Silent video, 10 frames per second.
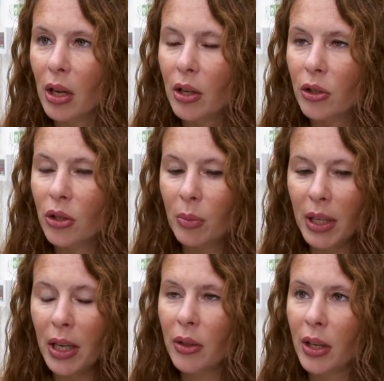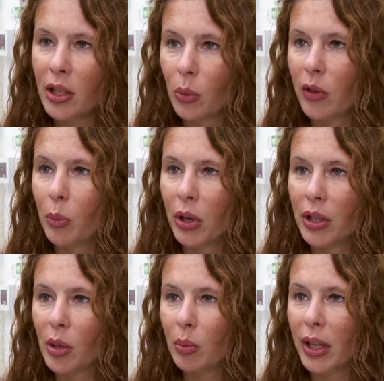So some key things that we've put
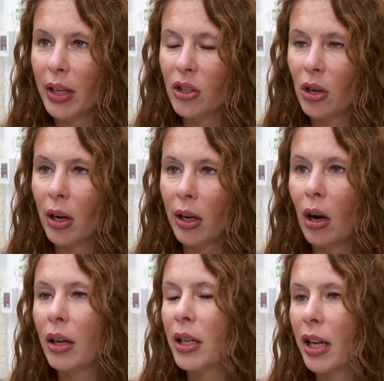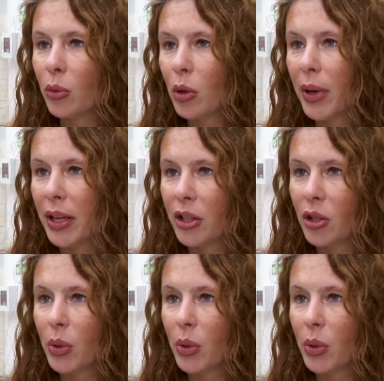into place are on an annual basis,